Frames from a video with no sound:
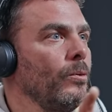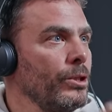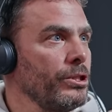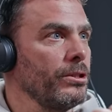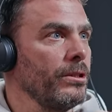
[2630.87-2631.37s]

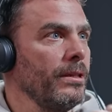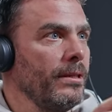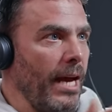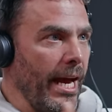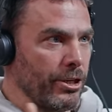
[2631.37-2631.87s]
which
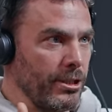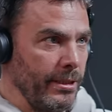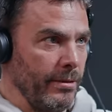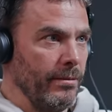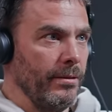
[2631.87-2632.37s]

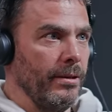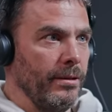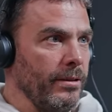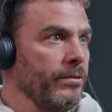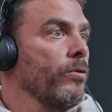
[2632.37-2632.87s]
actually
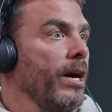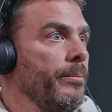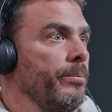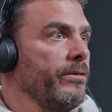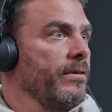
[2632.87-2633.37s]

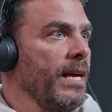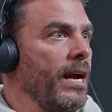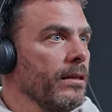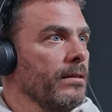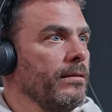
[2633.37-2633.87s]
describes
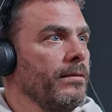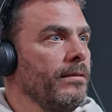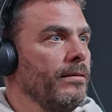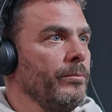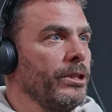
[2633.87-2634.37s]
scared
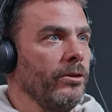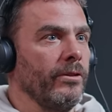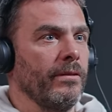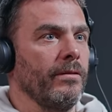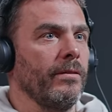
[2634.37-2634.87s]

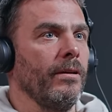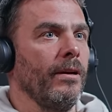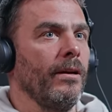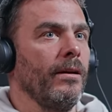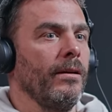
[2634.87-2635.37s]
because it's
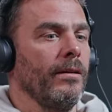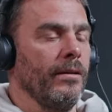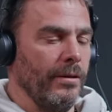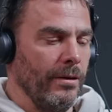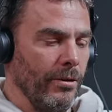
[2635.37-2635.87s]

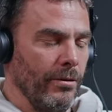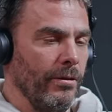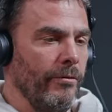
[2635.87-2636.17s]
no.